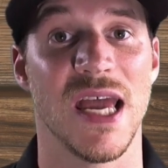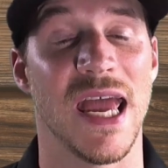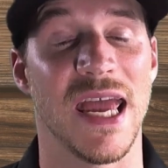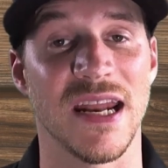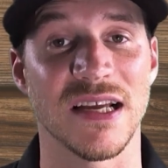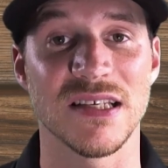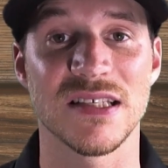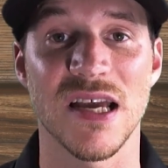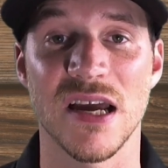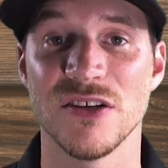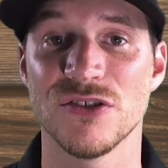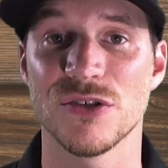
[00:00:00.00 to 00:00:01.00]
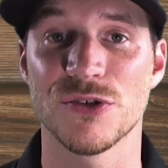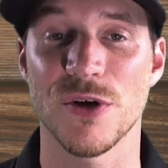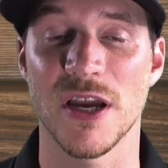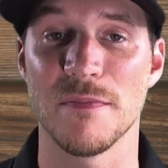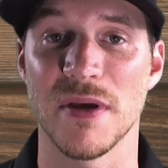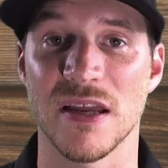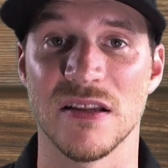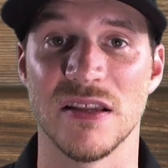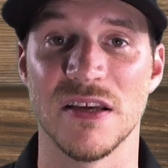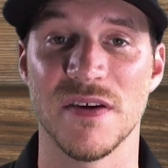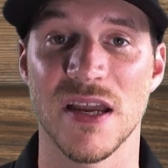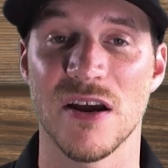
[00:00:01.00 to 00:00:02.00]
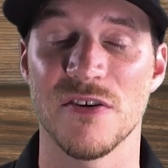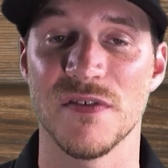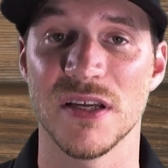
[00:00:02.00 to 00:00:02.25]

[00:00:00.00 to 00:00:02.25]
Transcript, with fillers: And I decided to try and make a living out of